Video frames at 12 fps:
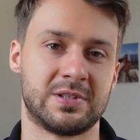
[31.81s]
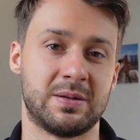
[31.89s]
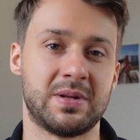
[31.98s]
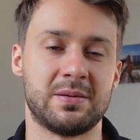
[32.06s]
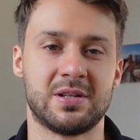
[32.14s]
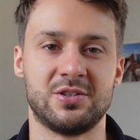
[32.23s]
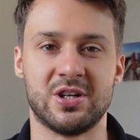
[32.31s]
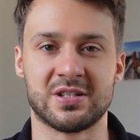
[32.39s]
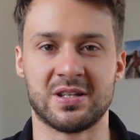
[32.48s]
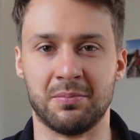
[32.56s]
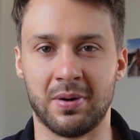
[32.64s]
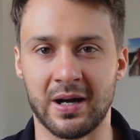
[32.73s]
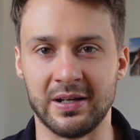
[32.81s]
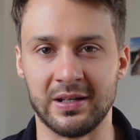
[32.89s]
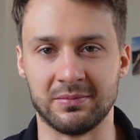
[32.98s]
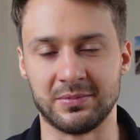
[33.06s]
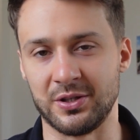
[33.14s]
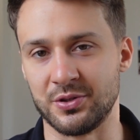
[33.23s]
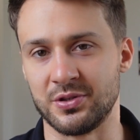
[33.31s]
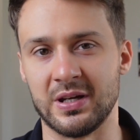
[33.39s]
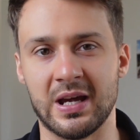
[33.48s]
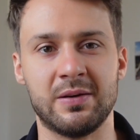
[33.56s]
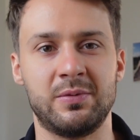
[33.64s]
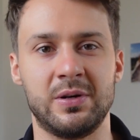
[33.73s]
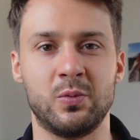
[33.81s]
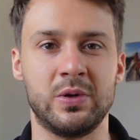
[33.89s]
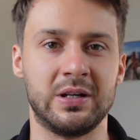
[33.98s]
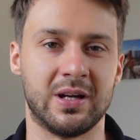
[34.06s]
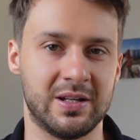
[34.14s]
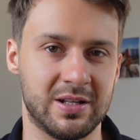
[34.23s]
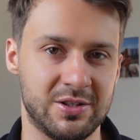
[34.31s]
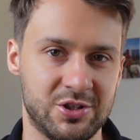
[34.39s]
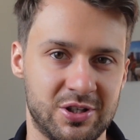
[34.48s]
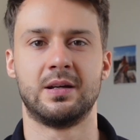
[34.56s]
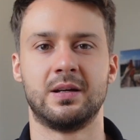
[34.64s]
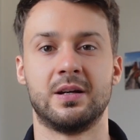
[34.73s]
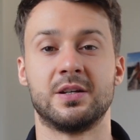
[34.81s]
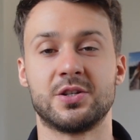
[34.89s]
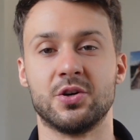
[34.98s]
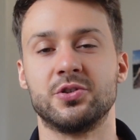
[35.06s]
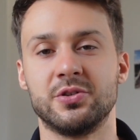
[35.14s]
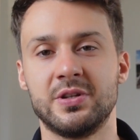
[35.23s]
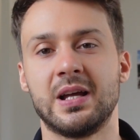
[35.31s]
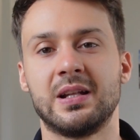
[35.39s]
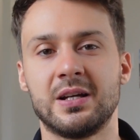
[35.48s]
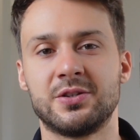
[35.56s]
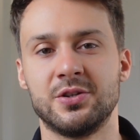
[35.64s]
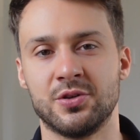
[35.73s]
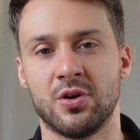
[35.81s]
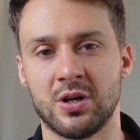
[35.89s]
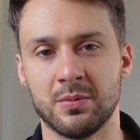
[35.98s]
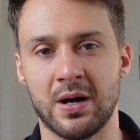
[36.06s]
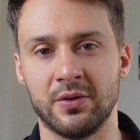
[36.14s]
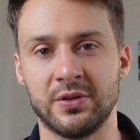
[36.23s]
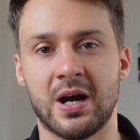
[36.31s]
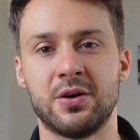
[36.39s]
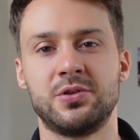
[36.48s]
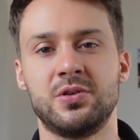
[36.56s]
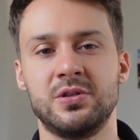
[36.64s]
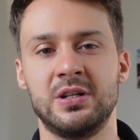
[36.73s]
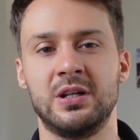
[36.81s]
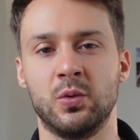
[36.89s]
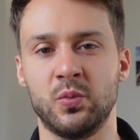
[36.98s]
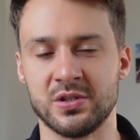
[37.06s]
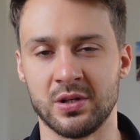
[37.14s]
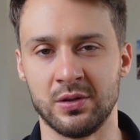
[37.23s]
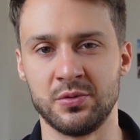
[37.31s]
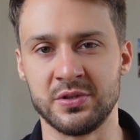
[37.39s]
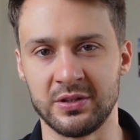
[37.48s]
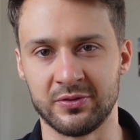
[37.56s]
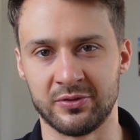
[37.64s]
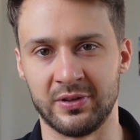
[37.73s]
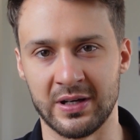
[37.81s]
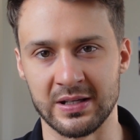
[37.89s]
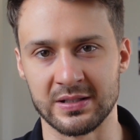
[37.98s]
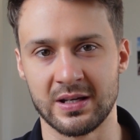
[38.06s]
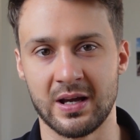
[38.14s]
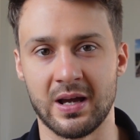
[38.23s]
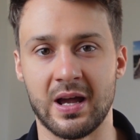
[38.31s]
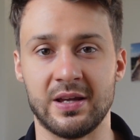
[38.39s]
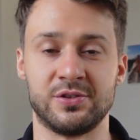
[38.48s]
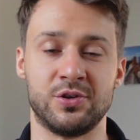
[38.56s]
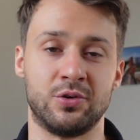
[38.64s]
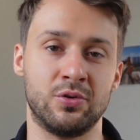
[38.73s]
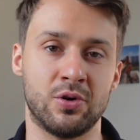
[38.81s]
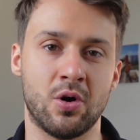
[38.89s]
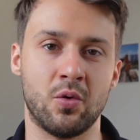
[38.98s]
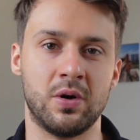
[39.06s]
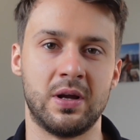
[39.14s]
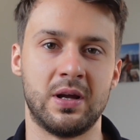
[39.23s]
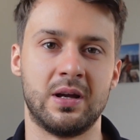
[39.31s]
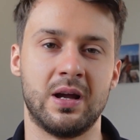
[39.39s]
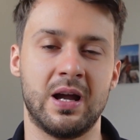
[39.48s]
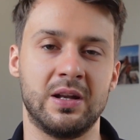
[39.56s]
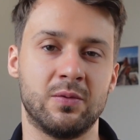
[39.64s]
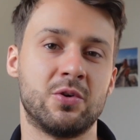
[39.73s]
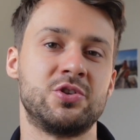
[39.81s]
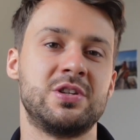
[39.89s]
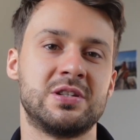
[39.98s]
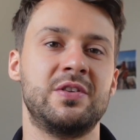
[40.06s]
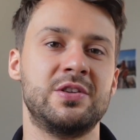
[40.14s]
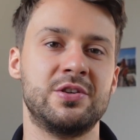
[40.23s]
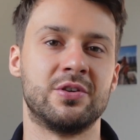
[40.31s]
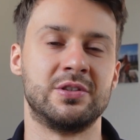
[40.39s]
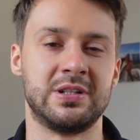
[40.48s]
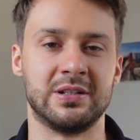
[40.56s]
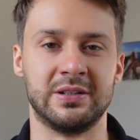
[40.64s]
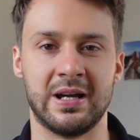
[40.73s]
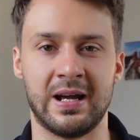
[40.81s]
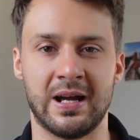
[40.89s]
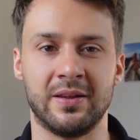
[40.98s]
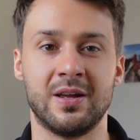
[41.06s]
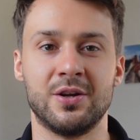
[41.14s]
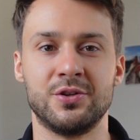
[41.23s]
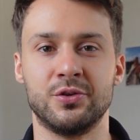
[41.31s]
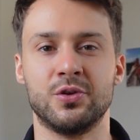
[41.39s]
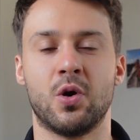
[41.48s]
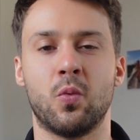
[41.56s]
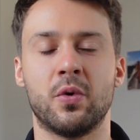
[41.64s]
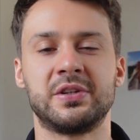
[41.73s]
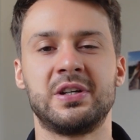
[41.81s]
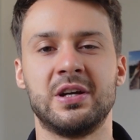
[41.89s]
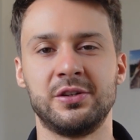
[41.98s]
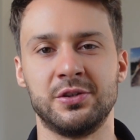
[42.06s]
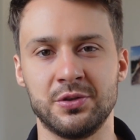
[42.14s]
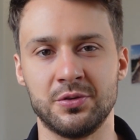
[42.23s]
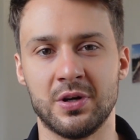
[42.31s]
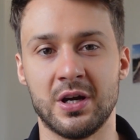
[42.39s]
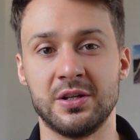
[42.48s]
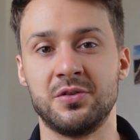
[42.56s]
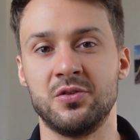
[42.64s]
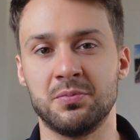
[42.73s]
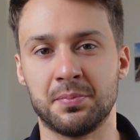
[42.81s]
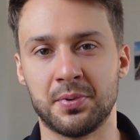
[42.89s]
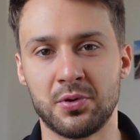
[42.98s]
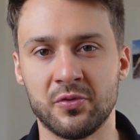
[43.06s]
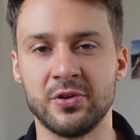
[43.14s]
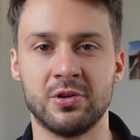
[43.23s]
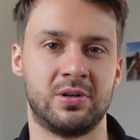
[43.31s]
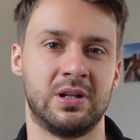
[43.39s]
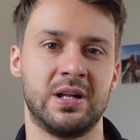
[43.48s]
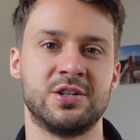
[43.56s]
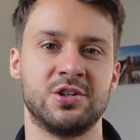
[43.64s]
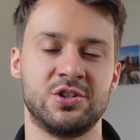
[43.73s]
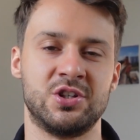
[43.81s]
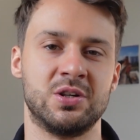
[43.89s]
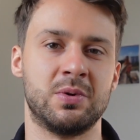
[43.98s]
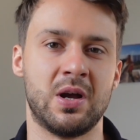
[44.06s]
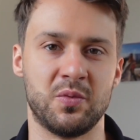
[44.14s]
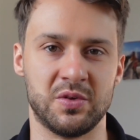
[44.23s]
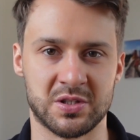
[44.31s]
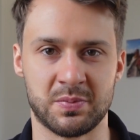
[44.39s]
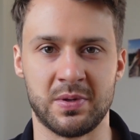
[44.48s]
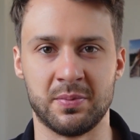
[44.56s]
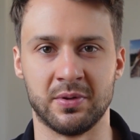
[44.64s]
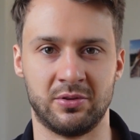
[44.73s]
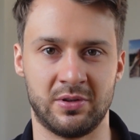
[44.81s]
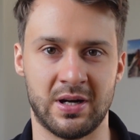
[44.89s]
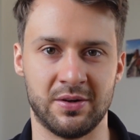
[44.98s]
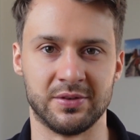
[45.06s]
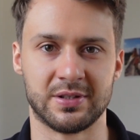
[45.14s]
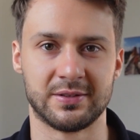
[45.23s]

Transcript: Sometimes it's just a body you see every week at a gym. So today I'd like to talk about how to deal with losing friends as you grow. And watch this video until the end to know what can you do to improve your relationship with people around.